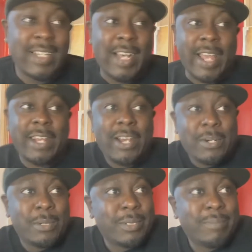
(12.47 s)
I
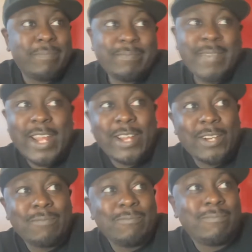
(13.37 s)
know, I
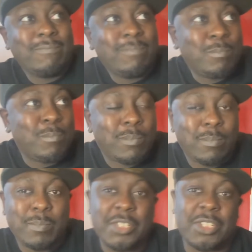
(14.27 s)
know,
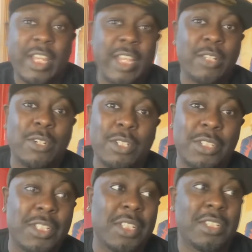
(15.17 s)
Mr.
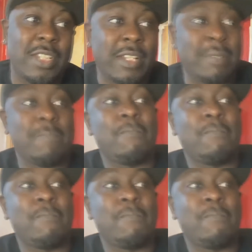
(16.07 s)
Inconsistent.